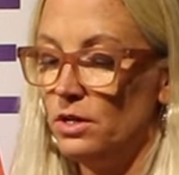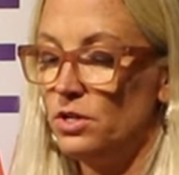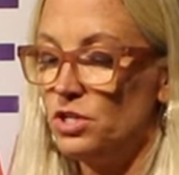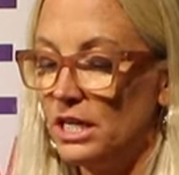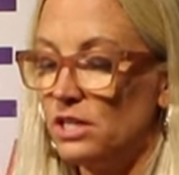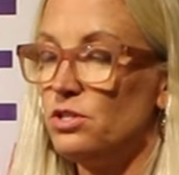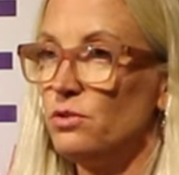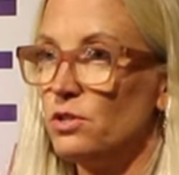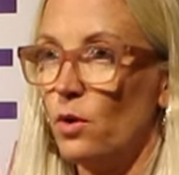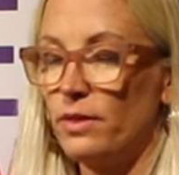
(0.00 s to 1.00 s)
she could do
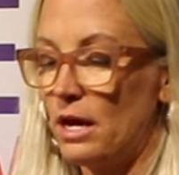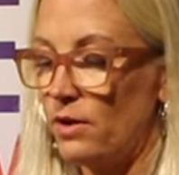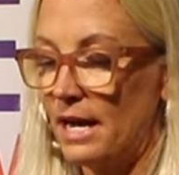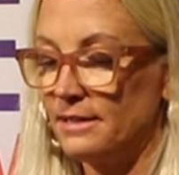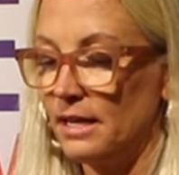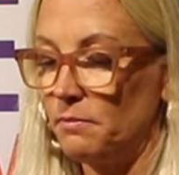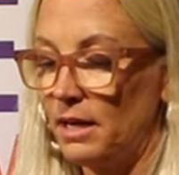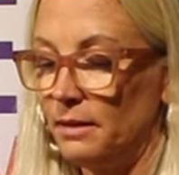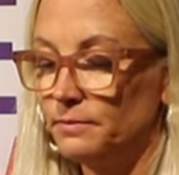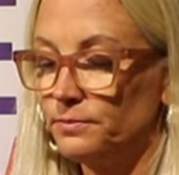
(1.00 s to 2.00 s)
so without asking
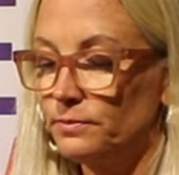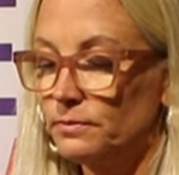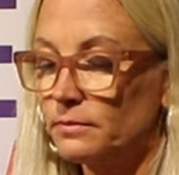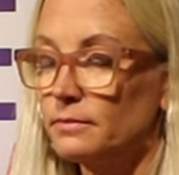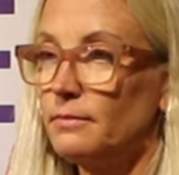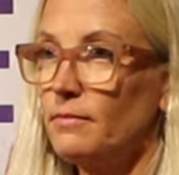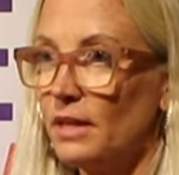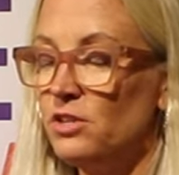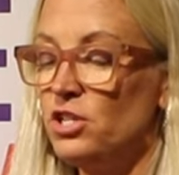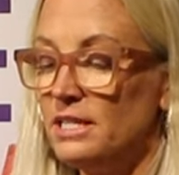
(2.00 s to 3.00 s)
me
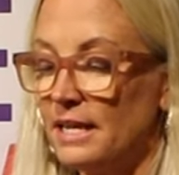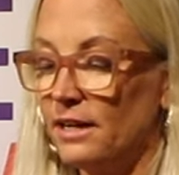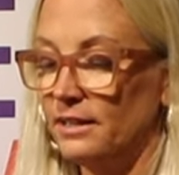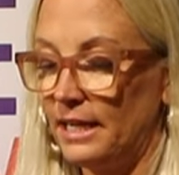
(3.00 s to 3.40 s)
she settled